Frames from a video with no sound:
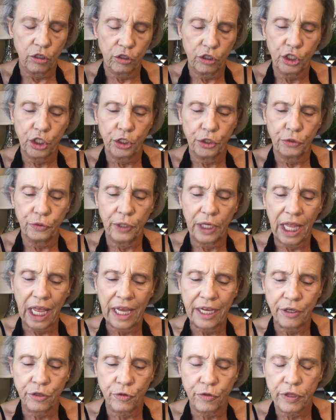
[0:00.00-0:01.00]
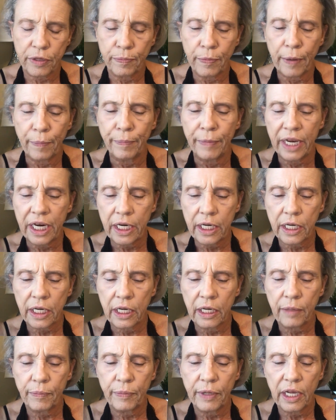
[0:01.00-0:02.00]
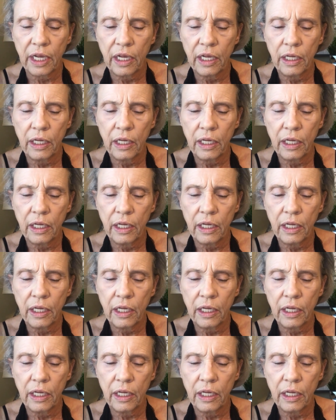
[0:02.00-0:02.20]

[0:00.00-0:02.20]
or two lighter than my makeup.